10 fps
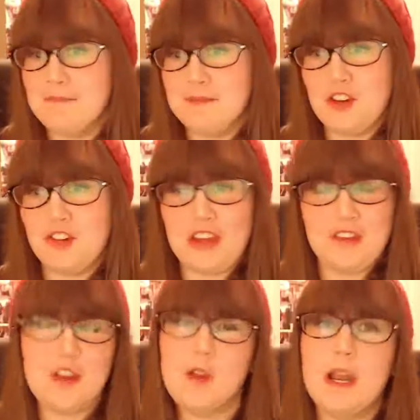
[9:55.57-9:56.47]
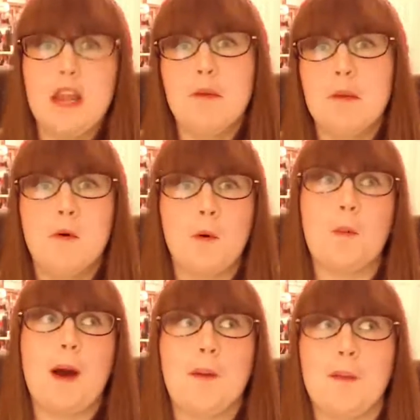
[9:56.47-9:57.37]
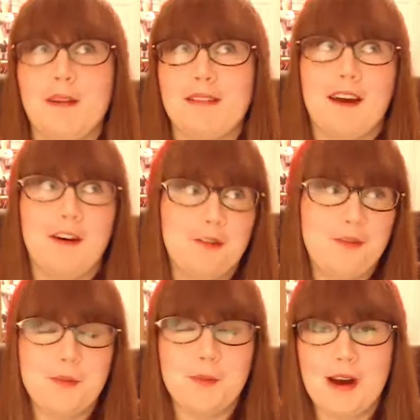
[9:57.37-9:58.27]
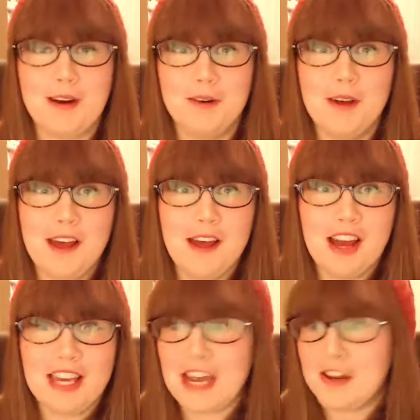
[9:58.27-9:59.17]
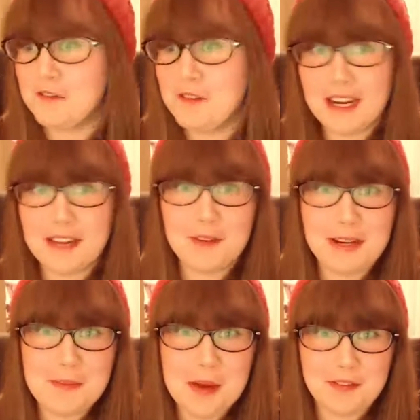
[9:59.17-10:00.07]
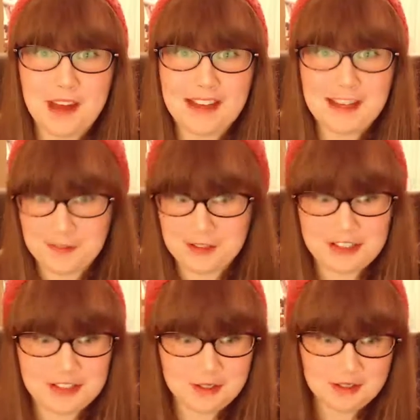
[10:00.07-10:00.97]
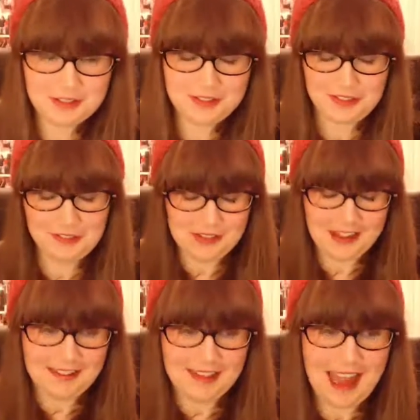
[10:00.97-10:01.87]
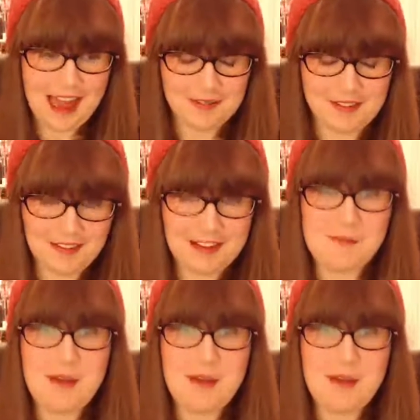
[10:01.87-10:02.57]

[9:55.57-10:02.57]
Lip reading: just giving you a little bit more about myself. And while, again, a really, really big thank you for reaching 250. That's absolutely